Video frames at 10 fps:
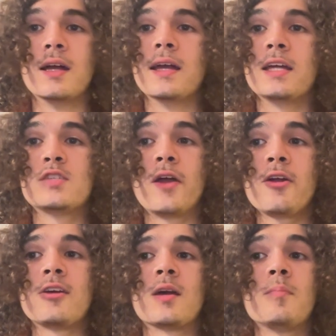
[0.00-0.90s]
it's a very
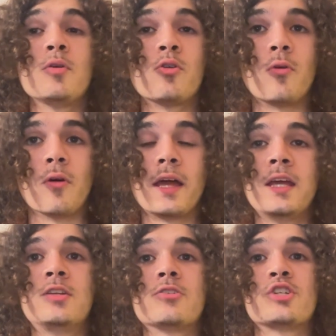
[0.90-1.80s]
communal and
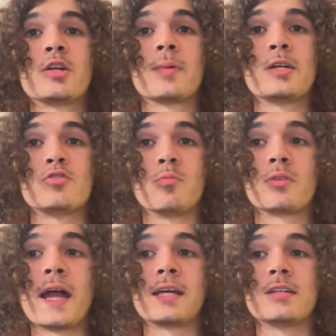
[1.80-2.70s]
intergenerational
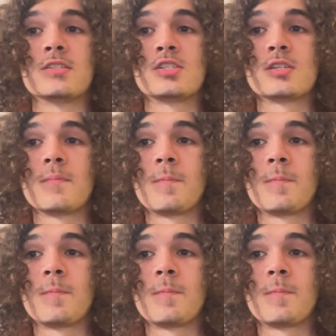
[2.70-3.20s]
practice.